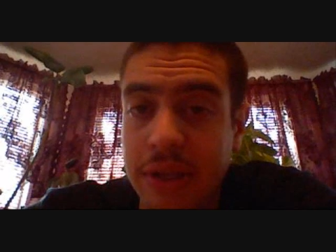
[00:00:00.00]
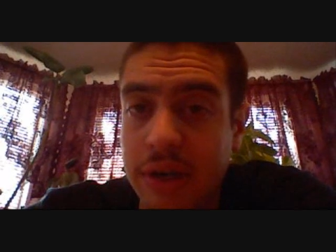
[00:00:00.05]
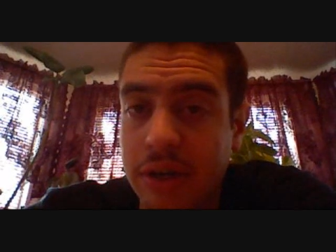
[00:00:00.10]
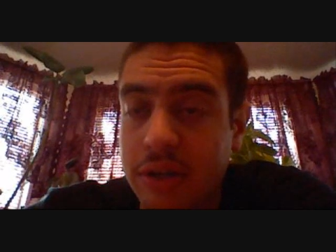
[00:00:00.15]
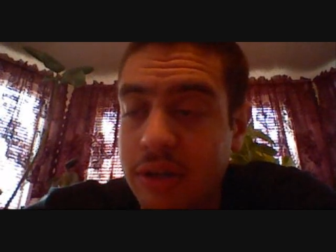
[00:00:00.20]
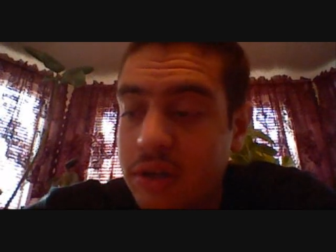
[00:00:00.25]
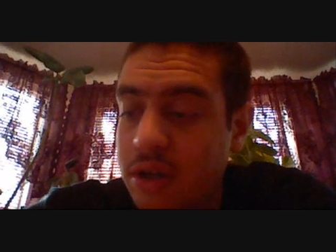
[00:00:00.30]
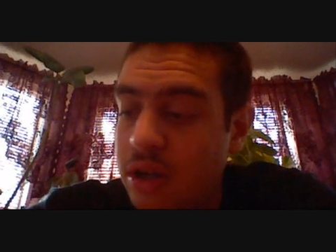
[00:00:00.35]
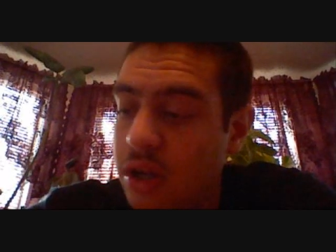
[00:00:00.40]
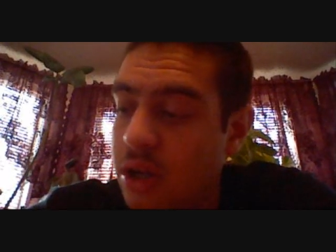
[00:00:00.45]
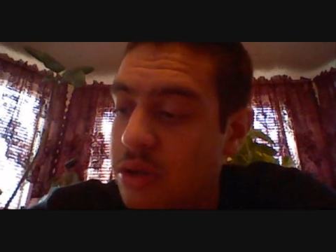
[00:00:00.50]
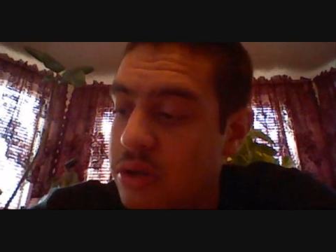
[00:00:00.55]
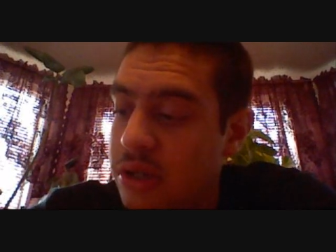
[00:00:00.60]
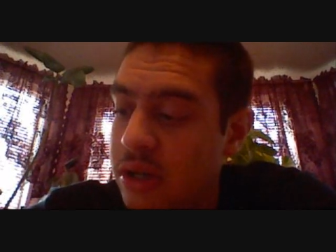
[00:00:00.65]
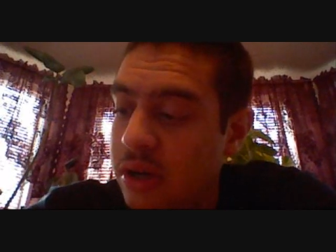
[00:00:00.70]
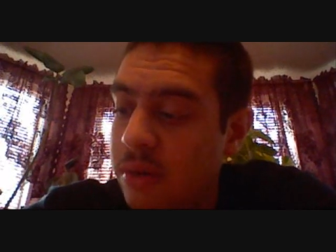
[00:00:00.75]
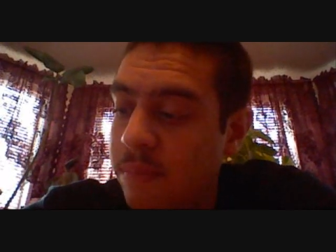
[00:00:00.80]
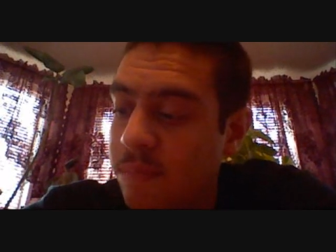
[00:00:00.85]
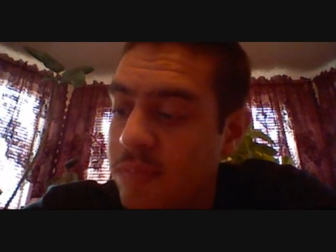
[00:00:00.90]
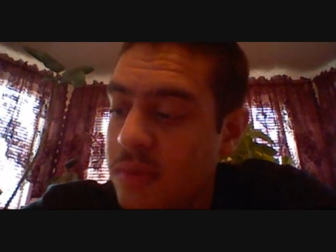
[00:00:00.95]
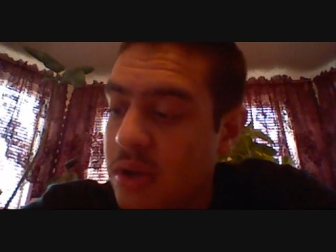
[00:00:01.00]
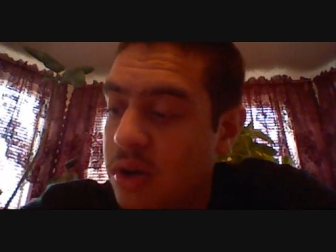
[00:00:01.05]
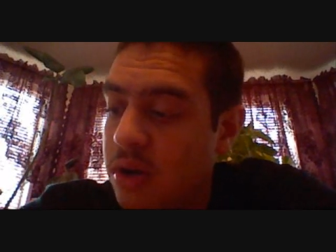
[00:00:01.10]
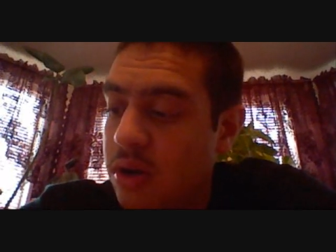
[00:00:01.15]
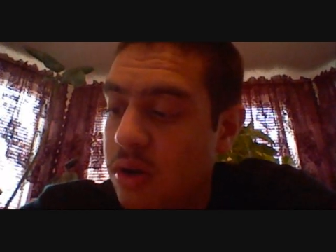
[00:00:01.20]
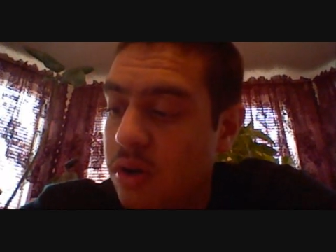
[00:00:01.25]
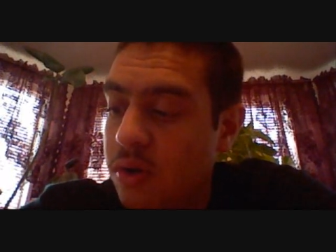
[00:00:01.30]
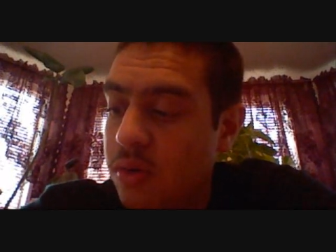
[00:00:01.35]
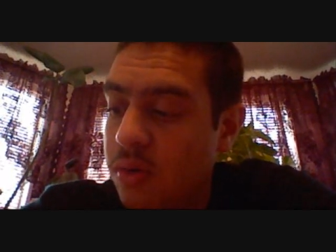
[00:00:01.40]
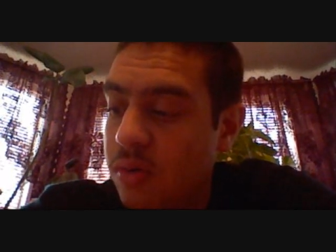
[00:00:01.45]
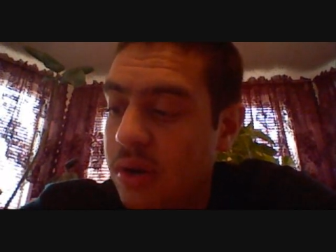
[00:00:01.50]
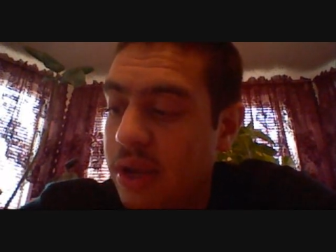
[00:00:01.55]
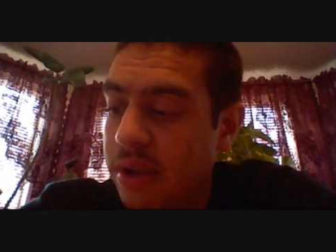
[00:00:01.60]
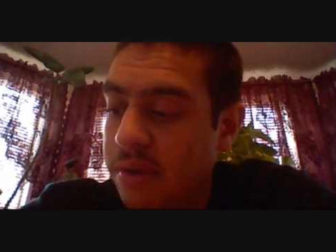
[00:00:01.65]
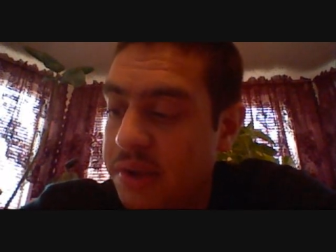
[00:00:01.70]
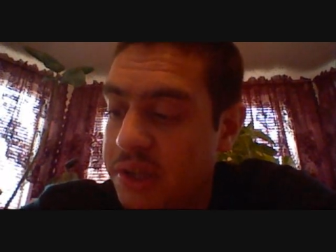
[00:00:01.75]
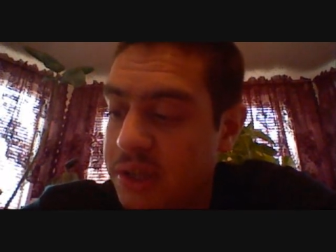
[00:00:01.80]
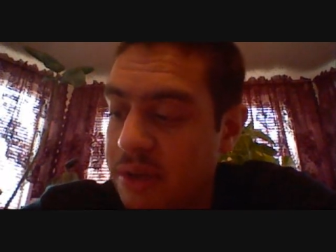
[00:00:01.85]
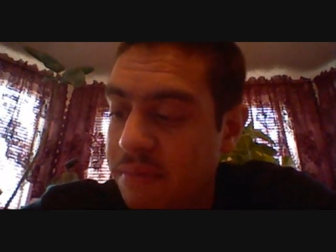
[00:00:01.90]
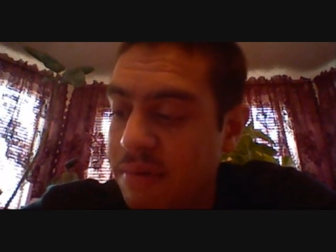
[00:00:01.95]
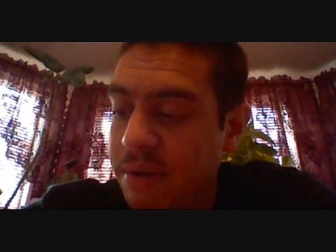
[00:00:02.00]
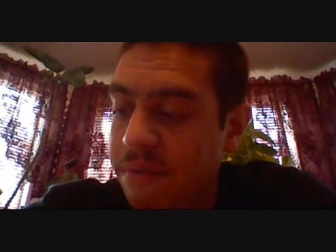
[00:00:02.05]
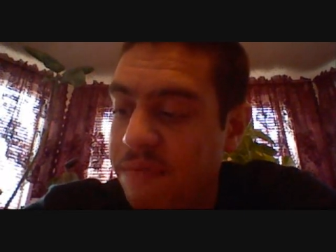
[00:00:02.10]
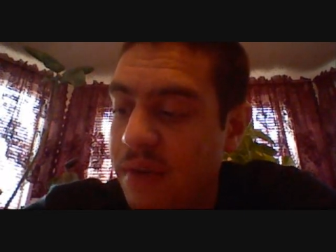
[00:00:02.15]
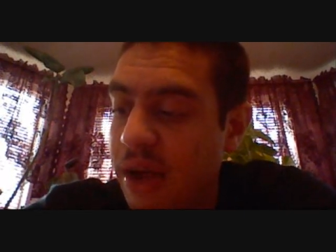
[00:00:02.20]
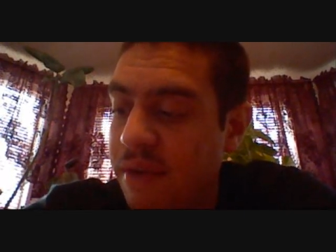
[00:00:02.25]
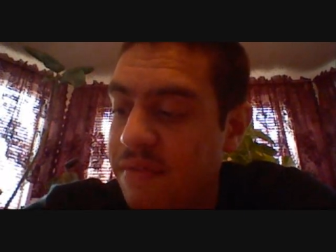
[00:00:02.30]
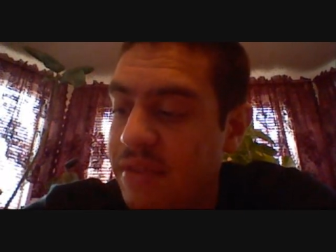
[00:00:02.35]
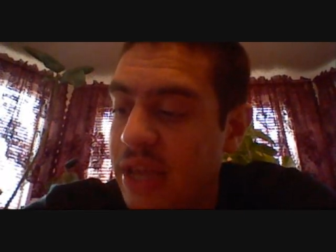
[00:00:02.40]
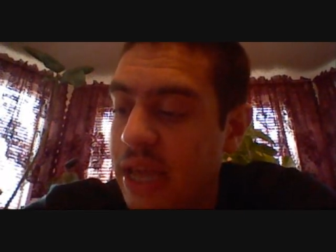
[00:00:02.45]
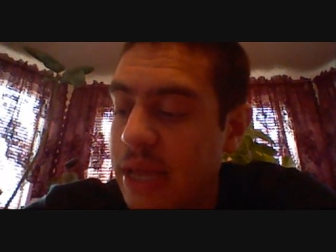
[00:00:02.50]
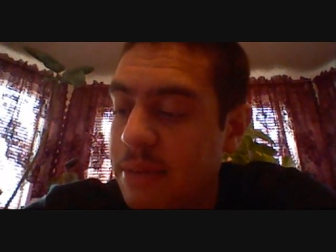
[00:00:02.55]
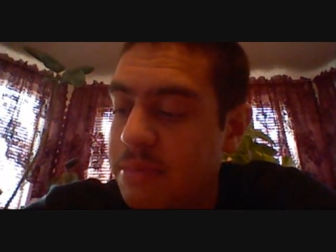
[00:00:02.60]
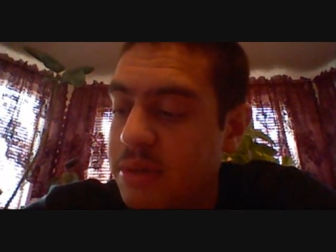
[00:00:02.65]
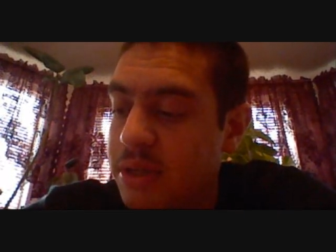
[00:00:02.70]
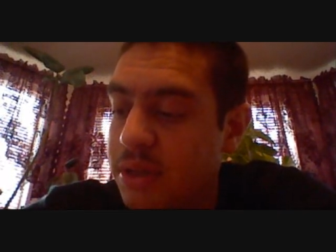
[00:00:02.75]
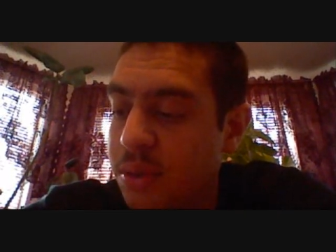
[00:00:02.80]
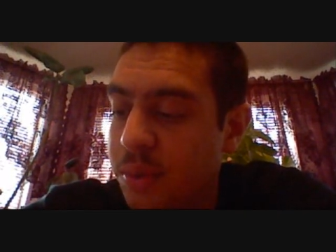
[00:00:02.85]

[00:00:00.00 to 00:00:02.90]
who possibly could be their closer,